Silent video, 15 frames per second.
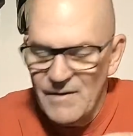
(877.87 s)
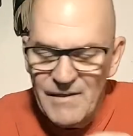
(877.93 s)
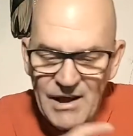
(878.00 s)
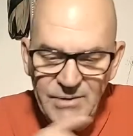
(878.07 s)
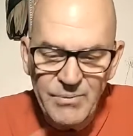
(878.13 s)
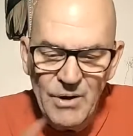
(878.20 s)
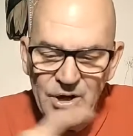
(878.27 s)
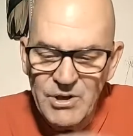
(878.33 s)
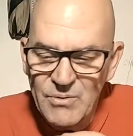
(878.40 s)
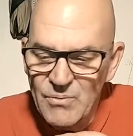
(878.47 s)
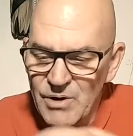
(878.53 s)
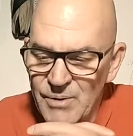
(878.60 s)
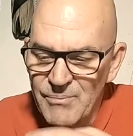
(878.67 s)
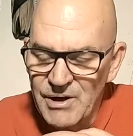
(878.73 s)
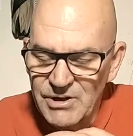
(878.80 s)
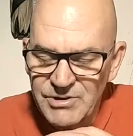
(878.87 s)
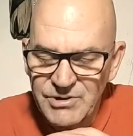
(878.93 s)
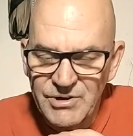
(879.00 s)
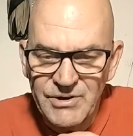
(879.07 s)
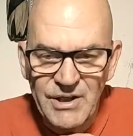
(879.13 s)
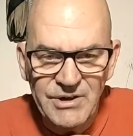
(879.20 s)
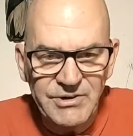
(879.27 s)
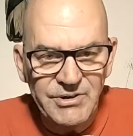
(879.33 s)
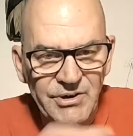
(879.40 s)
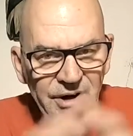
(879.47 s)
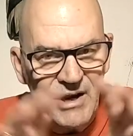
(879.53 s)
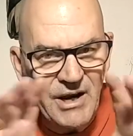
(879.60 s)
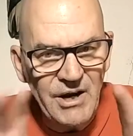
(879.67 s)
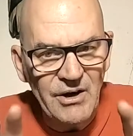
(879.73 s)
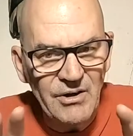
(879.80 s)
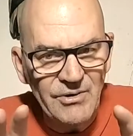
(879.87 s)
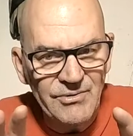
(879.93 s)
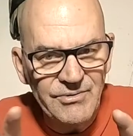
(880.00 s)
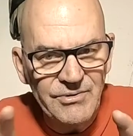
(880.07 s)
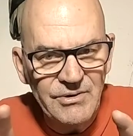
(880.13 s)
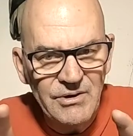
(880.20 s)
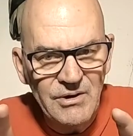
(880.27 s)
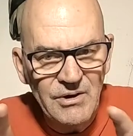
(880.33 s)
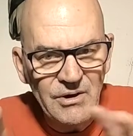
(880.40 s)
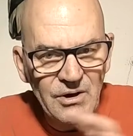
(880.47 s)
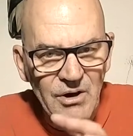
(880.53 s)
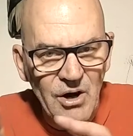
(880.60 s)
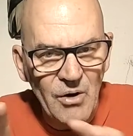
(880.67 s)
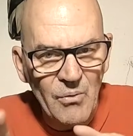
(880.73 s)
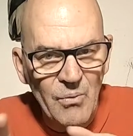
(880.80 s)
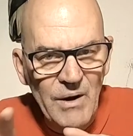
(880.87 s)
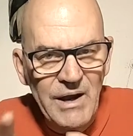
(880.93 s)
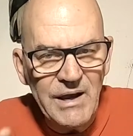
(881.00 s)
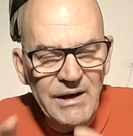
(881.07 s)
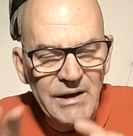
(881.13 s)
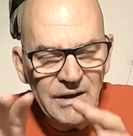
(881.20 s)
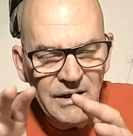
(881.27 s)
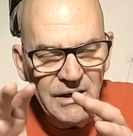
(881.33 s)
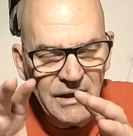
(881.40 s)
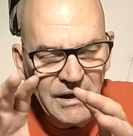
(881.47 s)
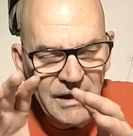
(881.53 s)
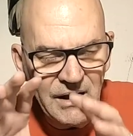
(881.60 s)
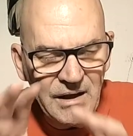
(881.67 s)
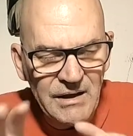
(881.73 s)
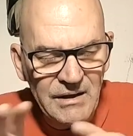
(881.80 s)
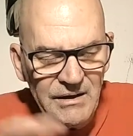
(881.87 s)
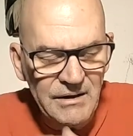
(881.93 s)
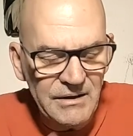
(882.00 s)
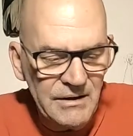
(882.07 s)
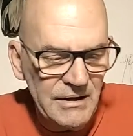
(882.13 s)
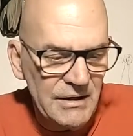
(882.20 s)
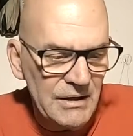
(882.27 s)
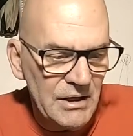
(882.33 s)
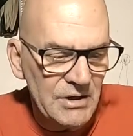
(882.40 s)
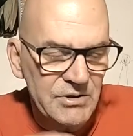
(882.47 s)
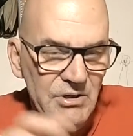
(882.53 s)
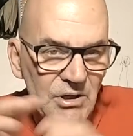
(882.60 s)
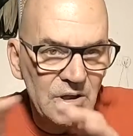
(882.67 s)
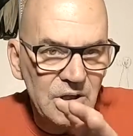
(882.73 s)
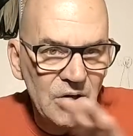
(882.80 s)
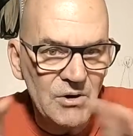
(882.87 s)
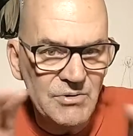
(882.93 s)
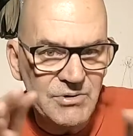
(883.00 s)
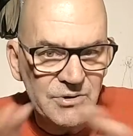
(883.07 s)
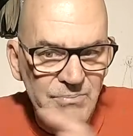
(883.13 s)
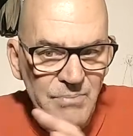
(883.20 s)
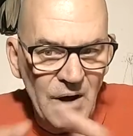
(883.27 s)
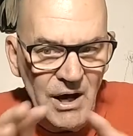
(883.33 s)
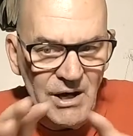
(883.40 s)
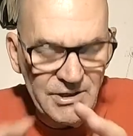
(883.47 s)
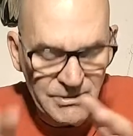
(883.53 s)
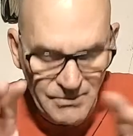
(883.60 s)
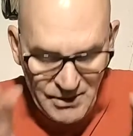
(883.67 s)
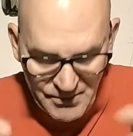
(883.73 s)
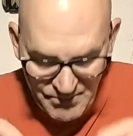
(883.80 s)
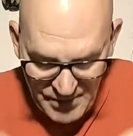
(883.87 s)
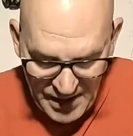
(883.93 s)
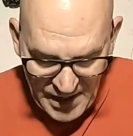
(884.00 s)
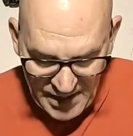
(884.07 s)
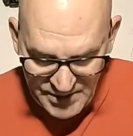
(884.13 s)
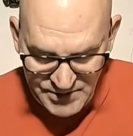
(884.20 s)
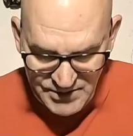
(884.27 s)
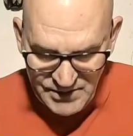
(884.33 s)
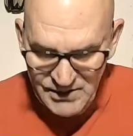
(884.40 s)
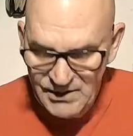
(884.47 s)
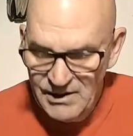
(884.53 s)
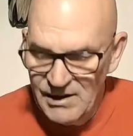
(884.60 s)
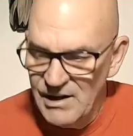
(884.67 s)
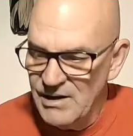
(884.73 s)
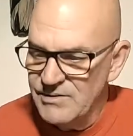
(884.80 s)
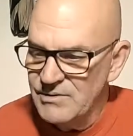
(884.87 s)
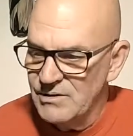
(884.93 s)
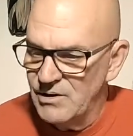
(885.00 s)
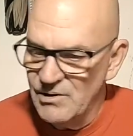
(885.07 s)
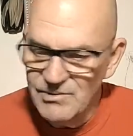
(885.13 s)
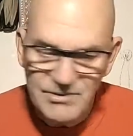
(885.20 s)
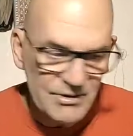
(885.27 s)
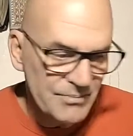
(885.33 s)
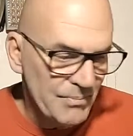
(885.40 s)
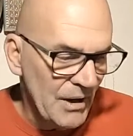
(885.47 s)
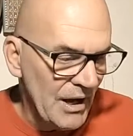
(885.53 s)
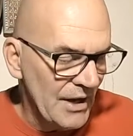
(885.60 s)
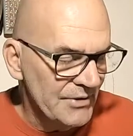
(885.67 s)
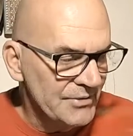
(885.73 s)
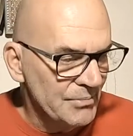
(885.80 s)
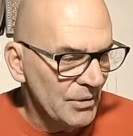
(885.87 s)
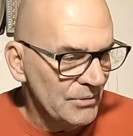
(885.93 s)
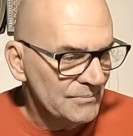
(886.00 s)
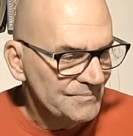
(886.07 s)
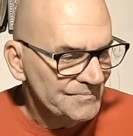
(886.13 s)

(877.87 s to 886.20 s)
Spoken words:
that's why you want to make sure that your arrows are weighed as close as possible and matched as close as possible.